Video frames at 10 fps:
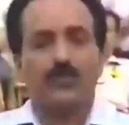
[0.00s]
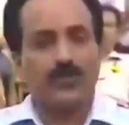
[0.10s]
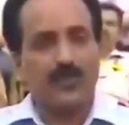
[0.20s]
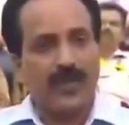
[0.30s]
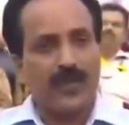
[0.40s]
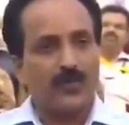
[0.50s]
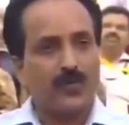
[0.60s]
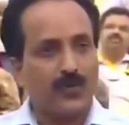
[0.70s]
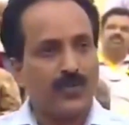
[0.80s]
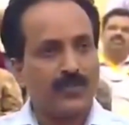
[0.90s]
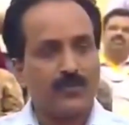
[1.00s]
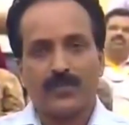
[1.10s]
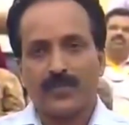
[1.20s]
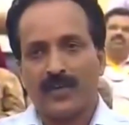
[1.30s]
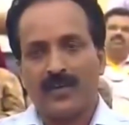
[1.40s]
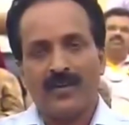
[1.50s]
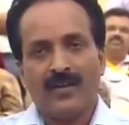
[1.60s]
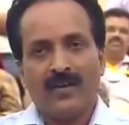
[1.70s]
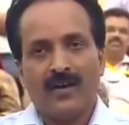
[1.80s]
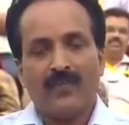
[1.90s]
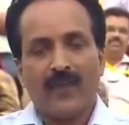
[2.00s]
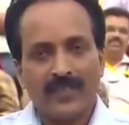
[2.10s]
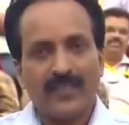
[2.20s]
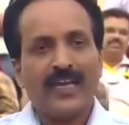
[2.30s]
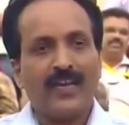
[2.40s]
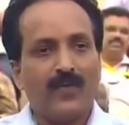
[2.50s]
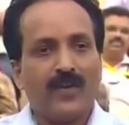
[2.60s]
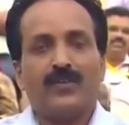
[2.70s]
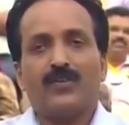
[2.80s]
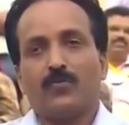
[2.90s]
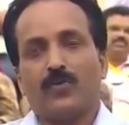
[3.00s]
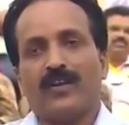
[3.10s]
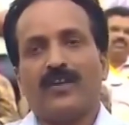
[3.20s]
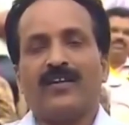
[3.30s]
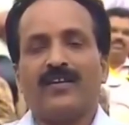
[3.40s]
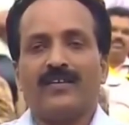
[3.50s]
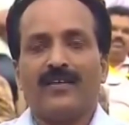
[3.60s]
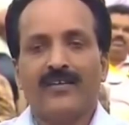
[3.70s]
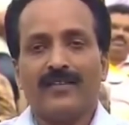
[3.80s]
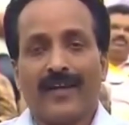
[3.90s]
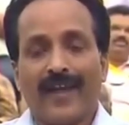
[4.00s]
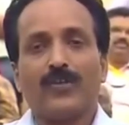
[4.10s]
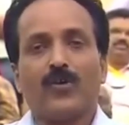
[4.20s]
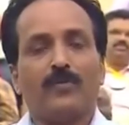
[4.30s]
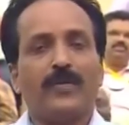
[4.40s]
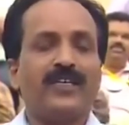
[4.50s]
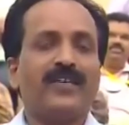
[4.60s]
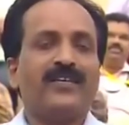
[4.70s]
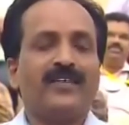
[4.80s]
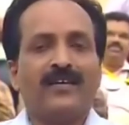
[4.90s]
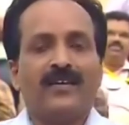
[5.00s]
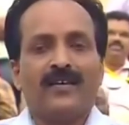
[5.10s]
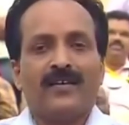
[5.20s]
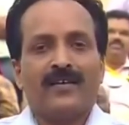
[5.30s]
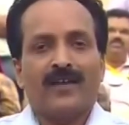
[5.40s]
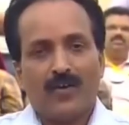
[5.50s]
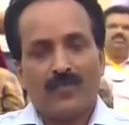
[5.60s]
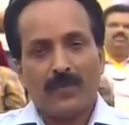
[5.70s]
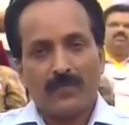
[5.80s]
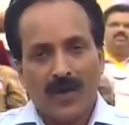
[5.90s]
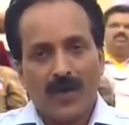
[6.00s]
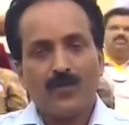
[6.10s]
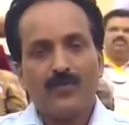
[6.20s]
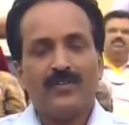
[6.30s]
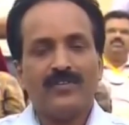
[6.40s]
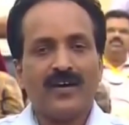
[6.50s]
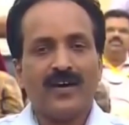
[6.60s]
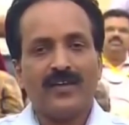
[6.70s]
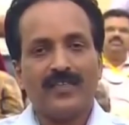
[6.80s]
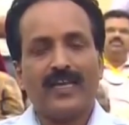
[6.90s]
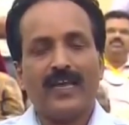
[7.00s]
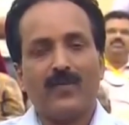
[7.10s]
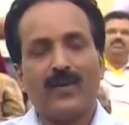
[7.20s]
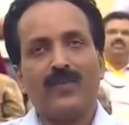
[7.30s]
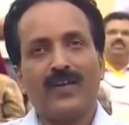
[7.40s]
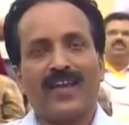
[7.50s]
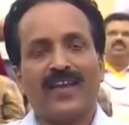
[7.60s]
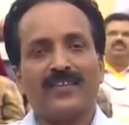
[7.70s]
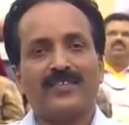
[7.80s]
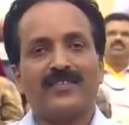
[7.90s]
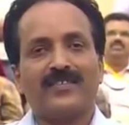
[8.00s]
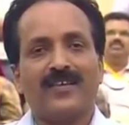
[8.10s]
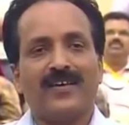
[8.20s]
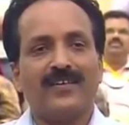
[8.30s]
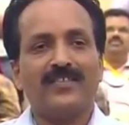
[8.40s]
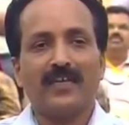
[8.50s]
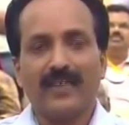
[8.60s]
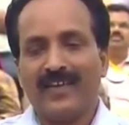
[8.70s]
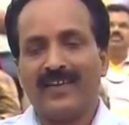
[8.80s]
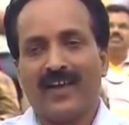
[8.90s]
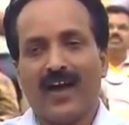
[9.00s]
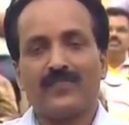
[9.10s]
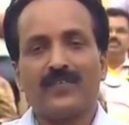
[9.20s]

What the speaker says: approach today to do this mission of Aditya L1 to put it in the right orbit now from now the Aditya L1 will take its journey